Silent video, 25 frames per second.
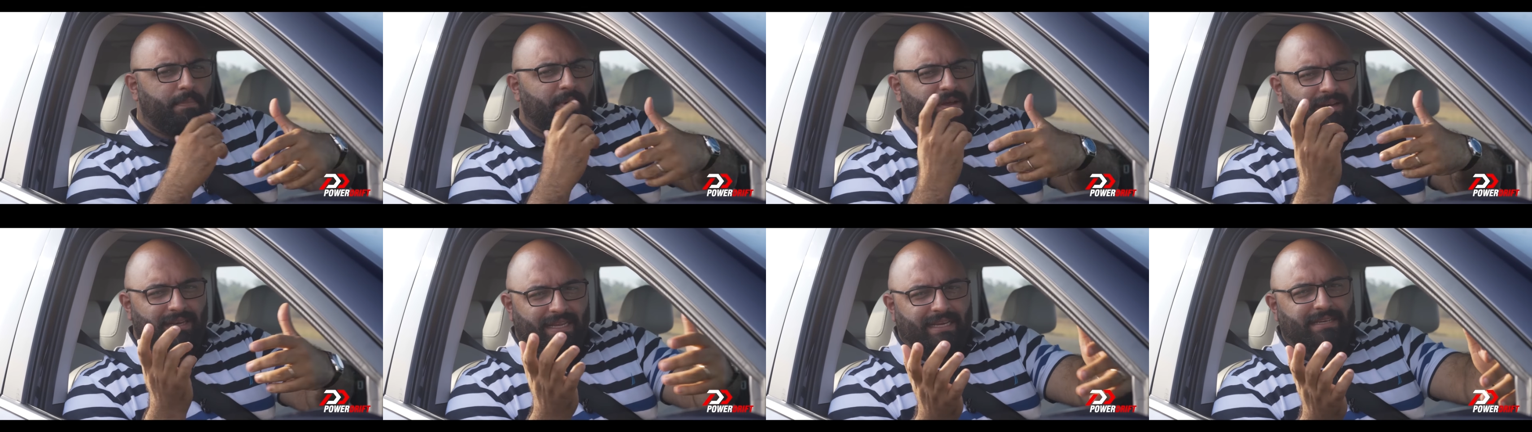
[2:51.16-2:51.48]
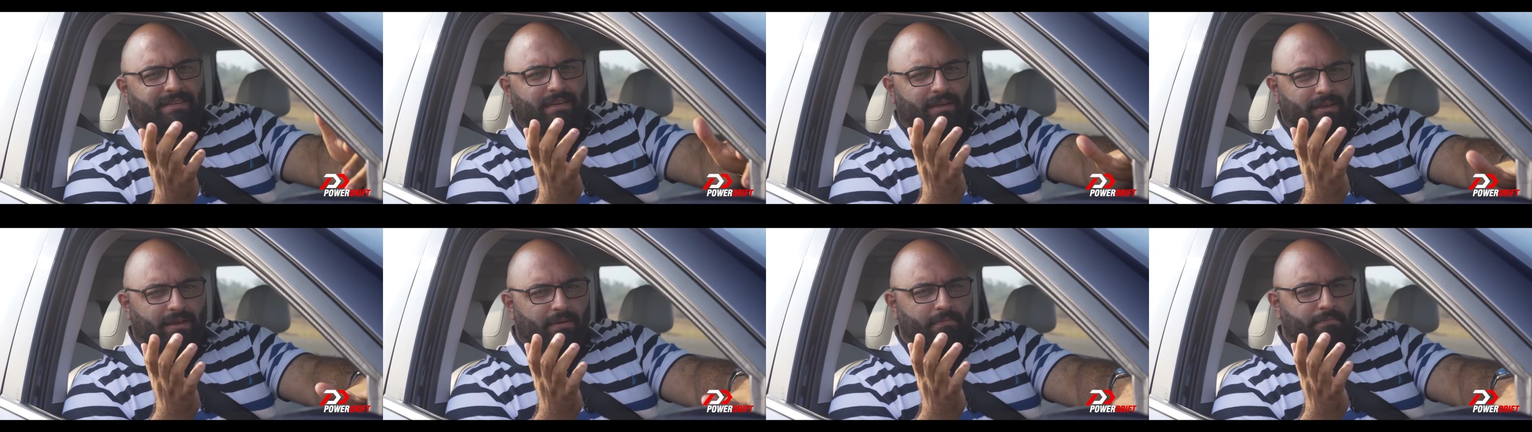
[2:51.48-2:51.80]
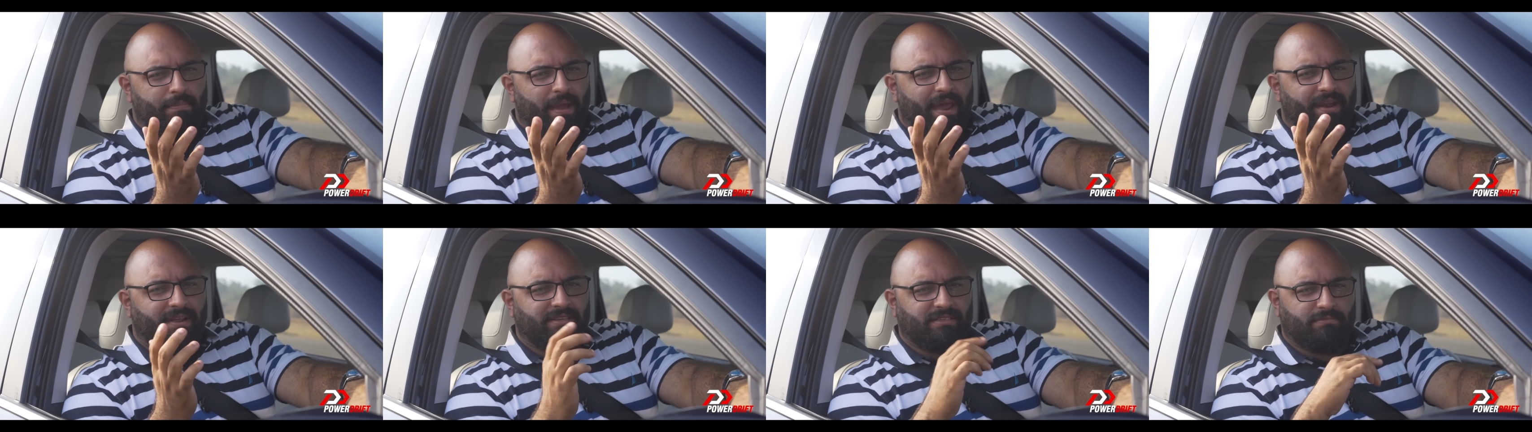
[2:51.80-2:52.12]
per litre
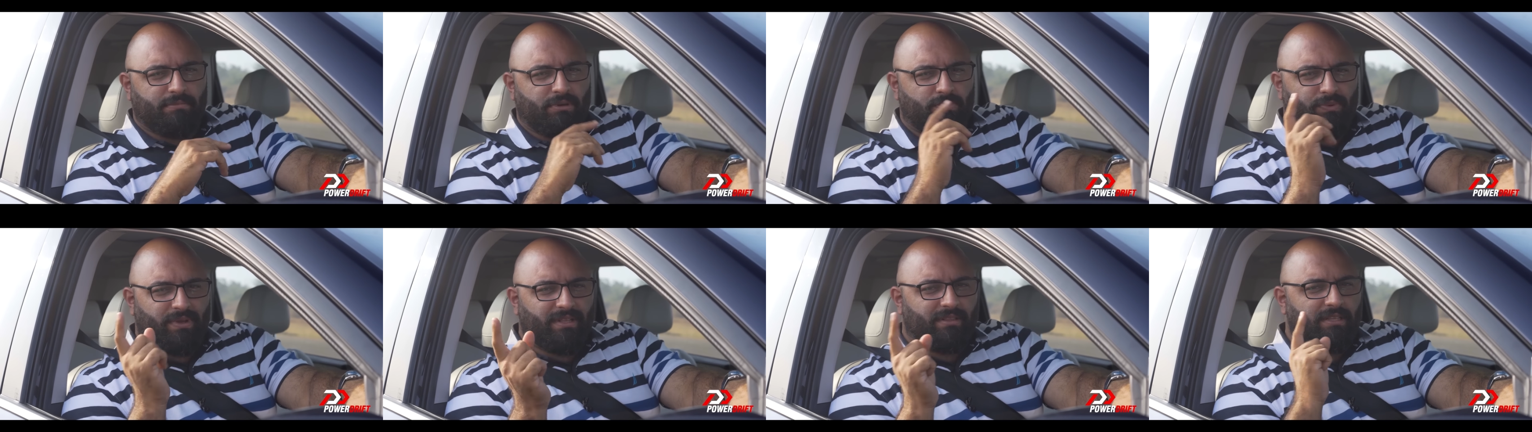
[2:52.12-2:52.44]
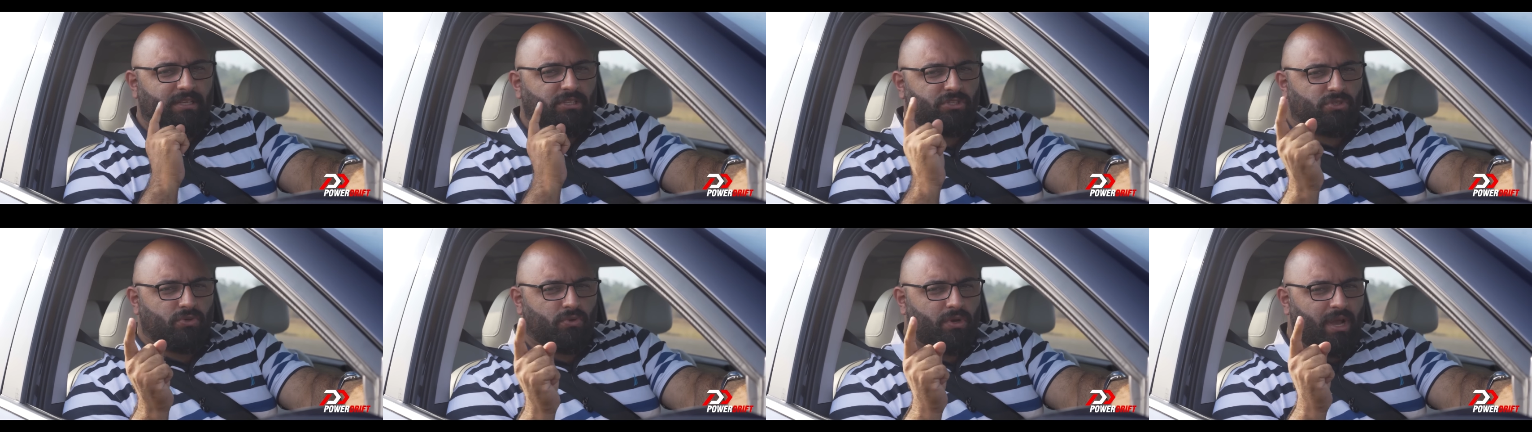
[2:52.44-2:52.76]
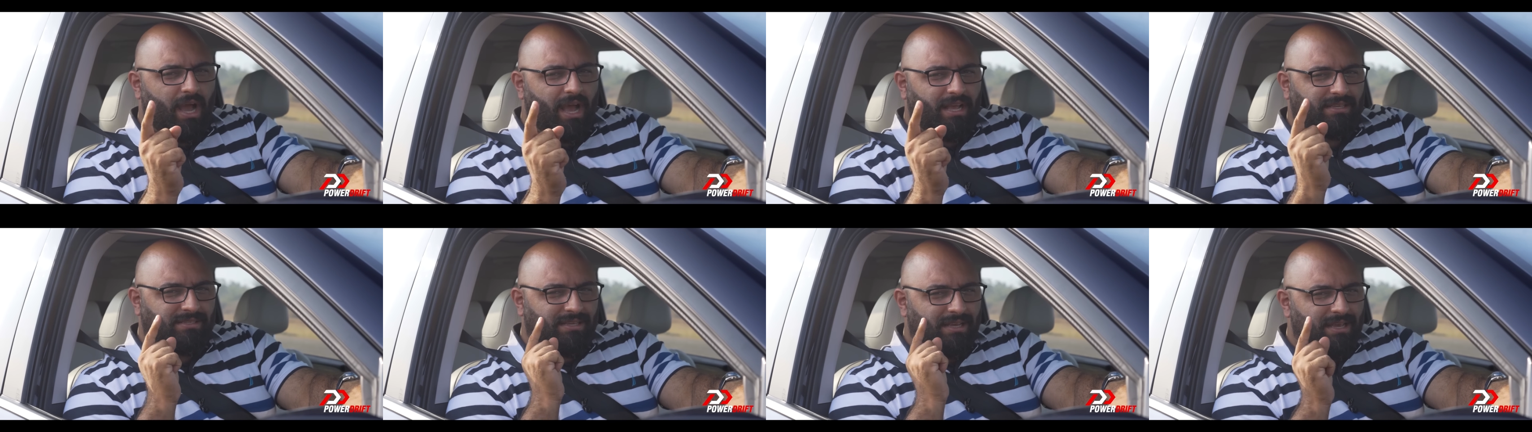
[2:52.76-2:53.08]
comparison between these two
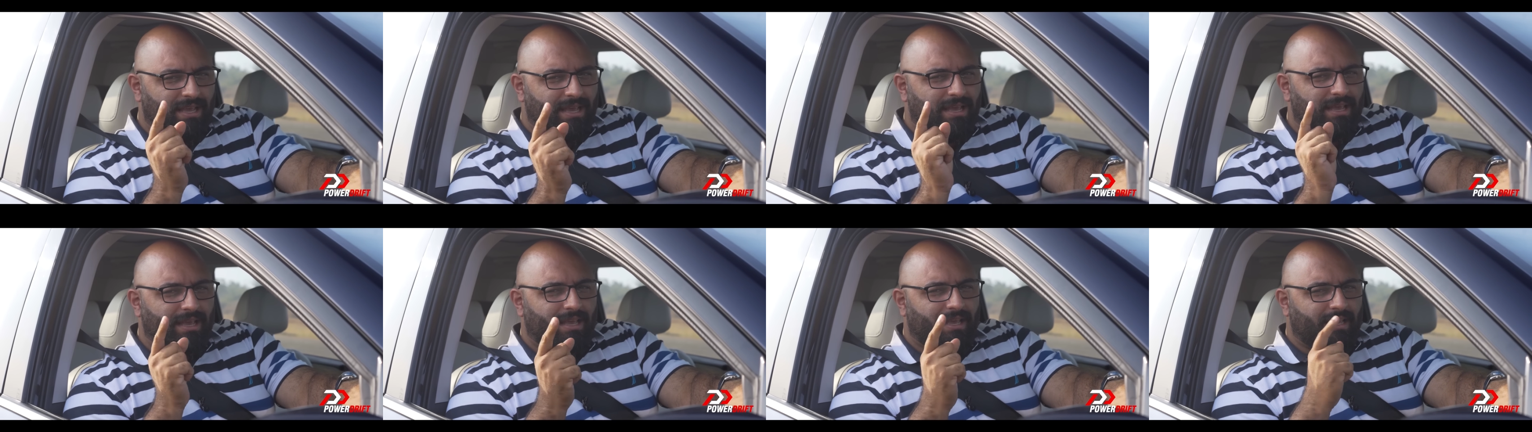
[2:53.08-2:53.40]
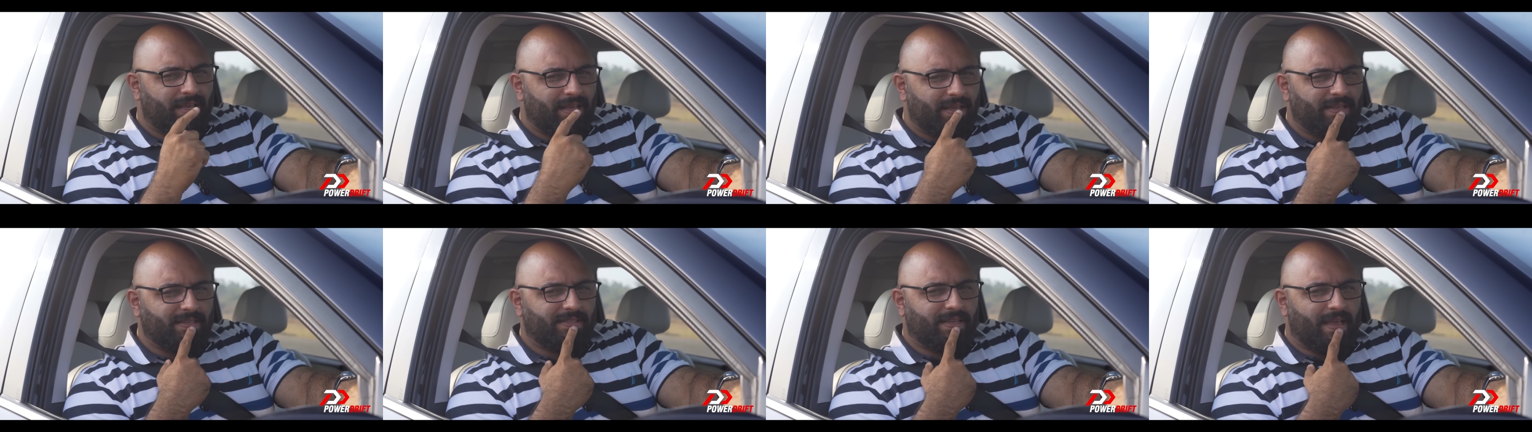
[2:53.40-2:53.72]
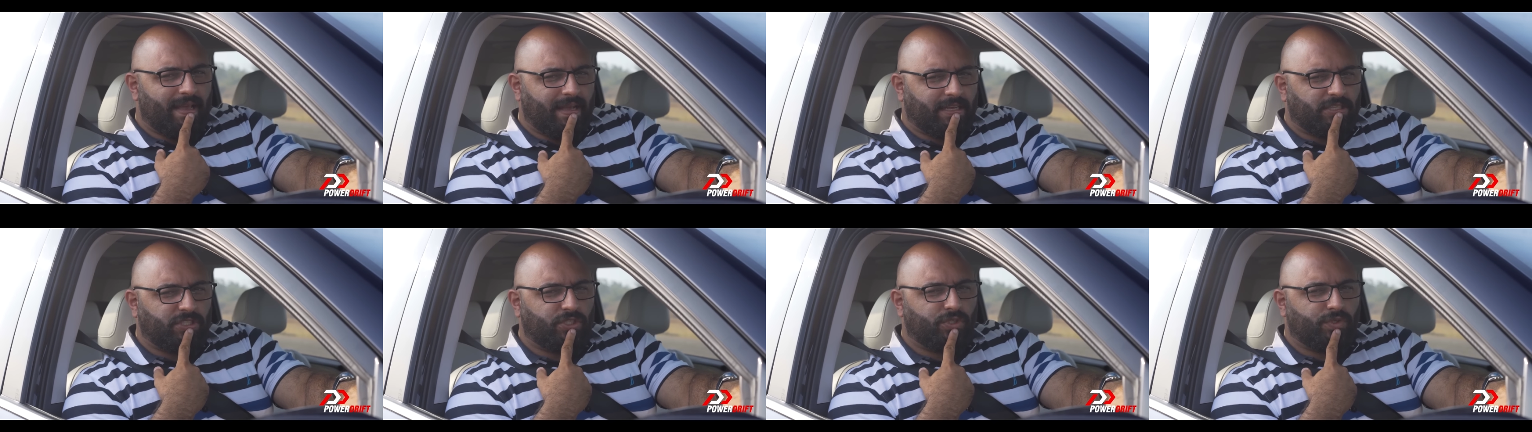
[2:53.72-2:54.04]
cars is
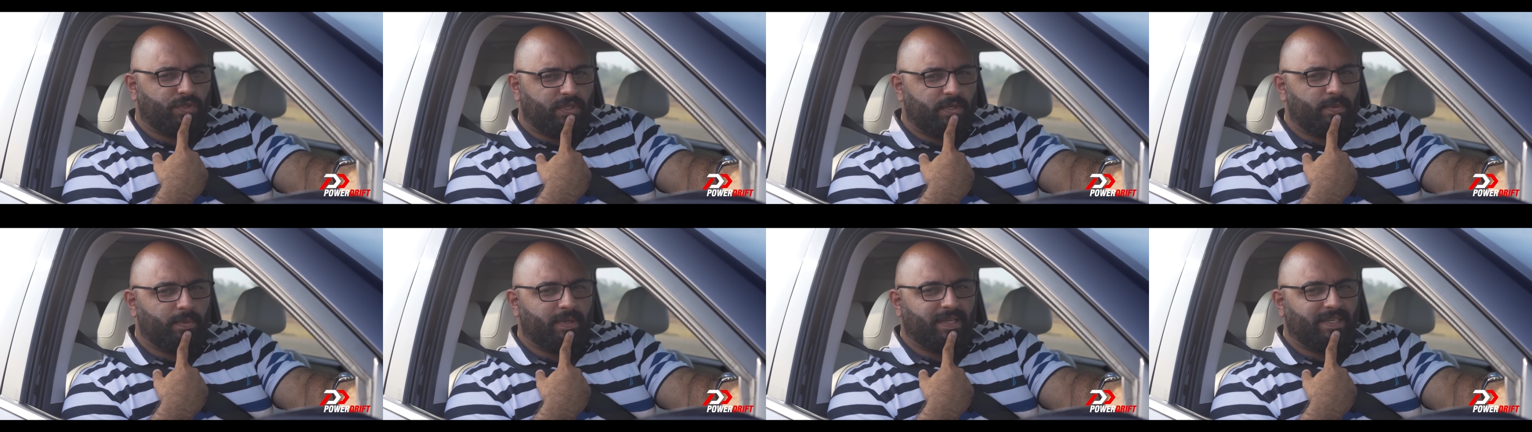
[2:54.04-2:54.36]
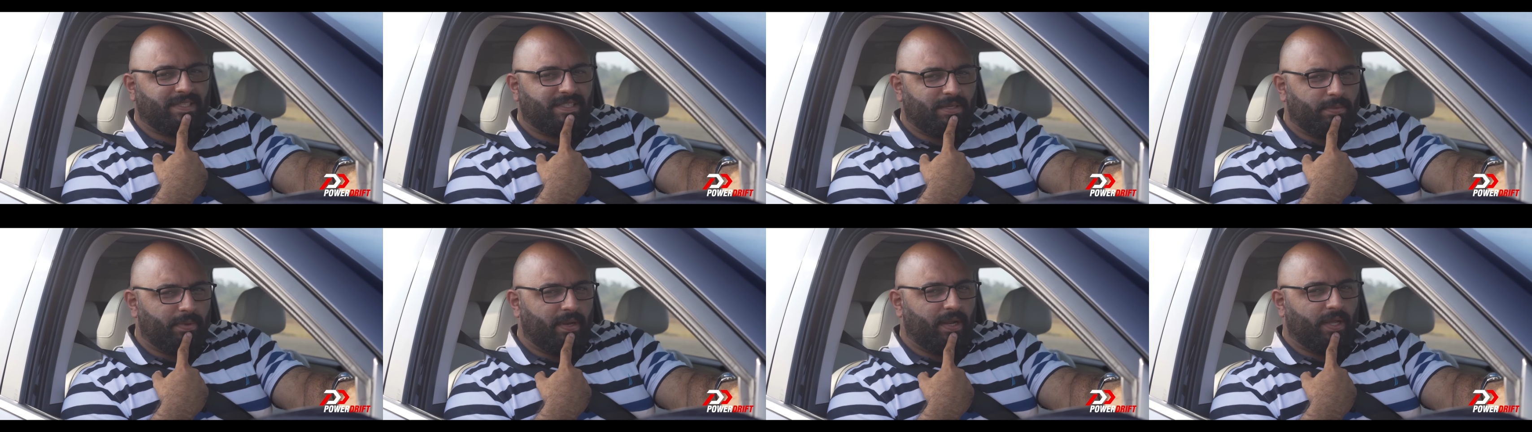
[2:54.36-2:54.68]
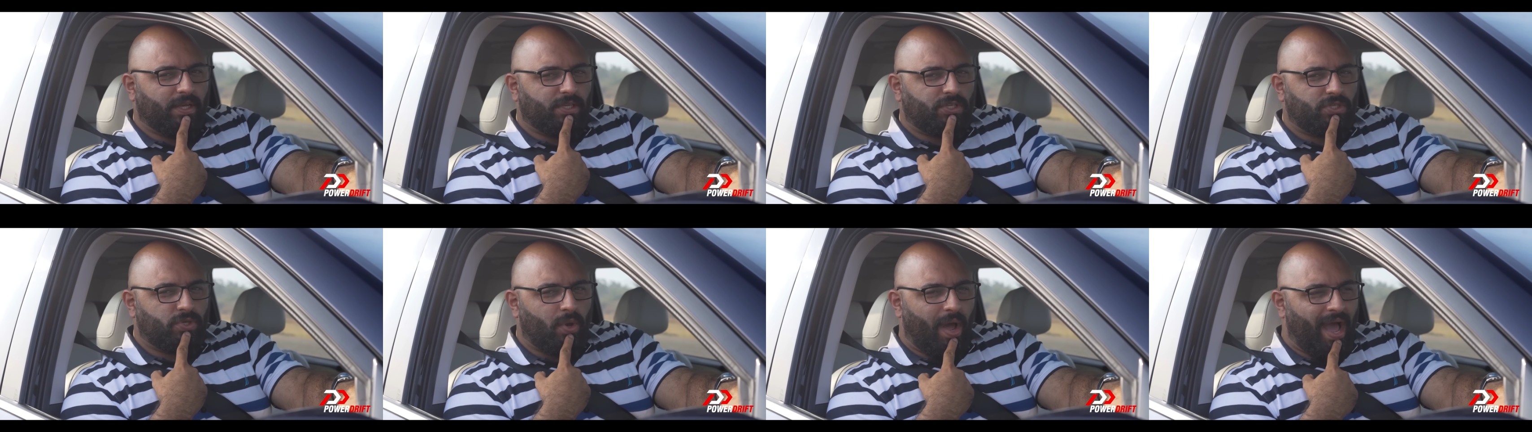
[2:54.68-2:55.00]
extremely
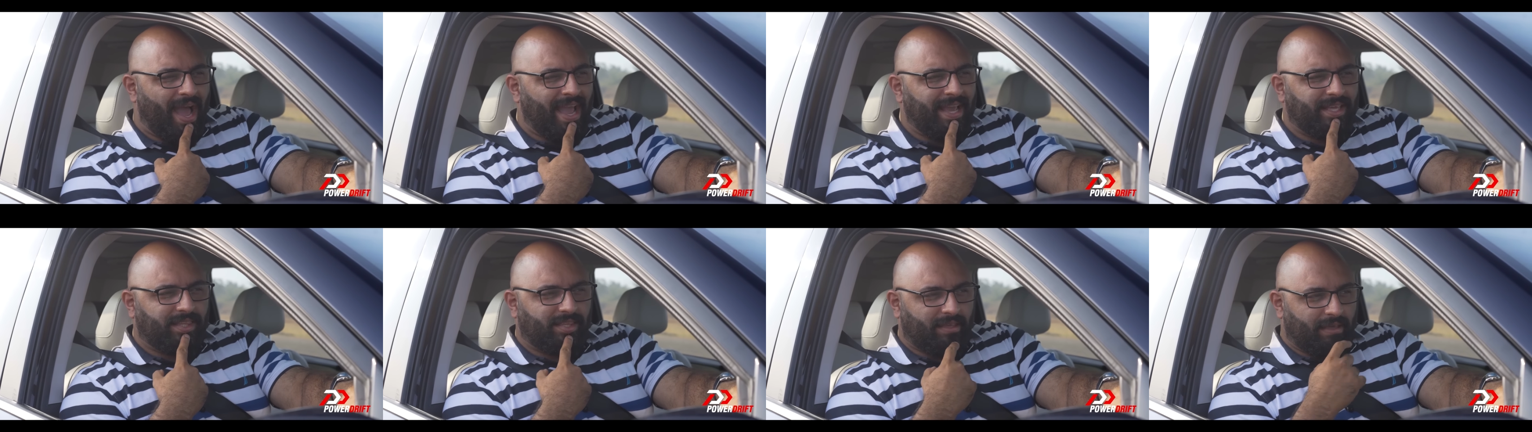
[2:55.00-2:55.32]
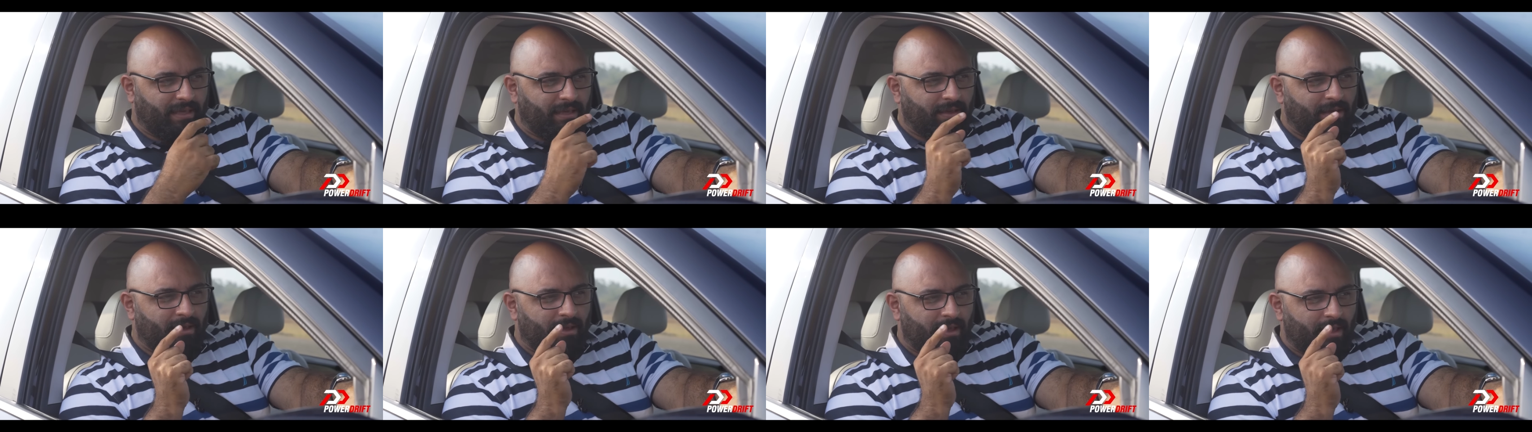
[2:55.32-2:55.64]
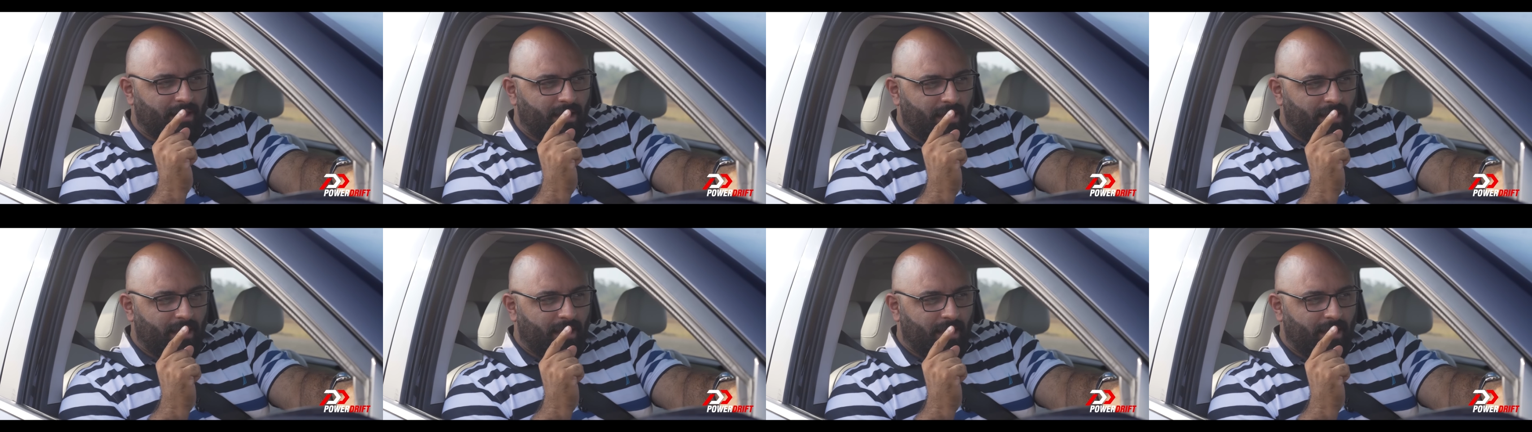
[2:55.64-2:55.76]
similar, so I think